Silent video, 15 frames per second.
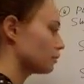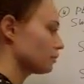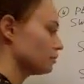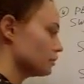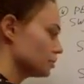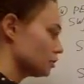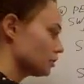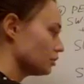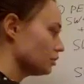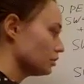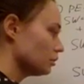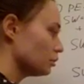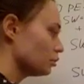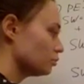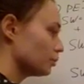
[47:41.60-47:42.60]
provision
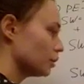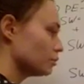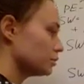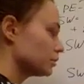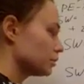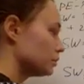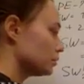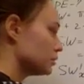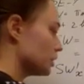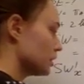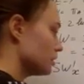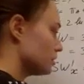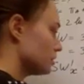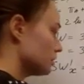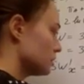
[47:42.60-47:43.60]
of public good,
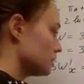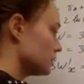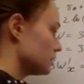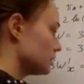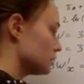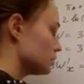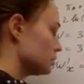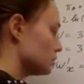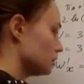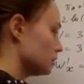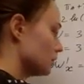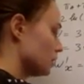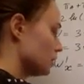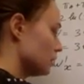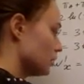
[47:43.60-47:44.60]
and this is
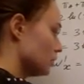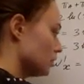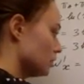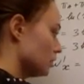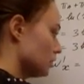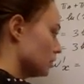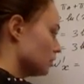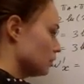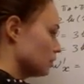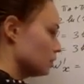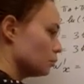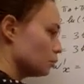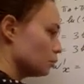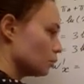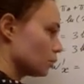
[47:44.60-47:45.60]

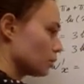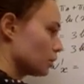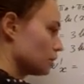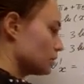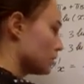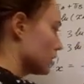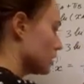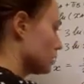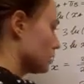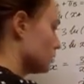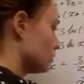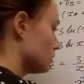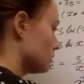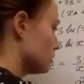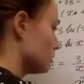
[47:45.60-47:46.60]
more than
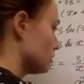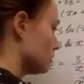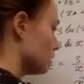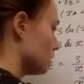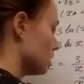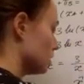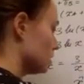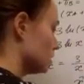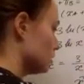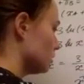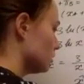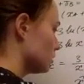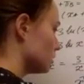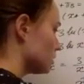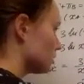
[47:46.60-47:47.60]
in
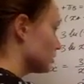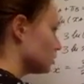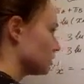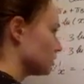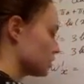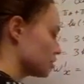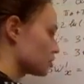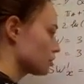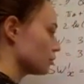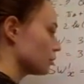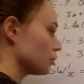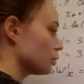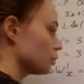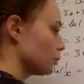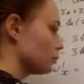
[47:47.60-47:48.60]
Nash
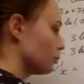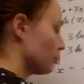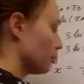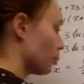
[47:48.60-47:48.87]
equilibrium.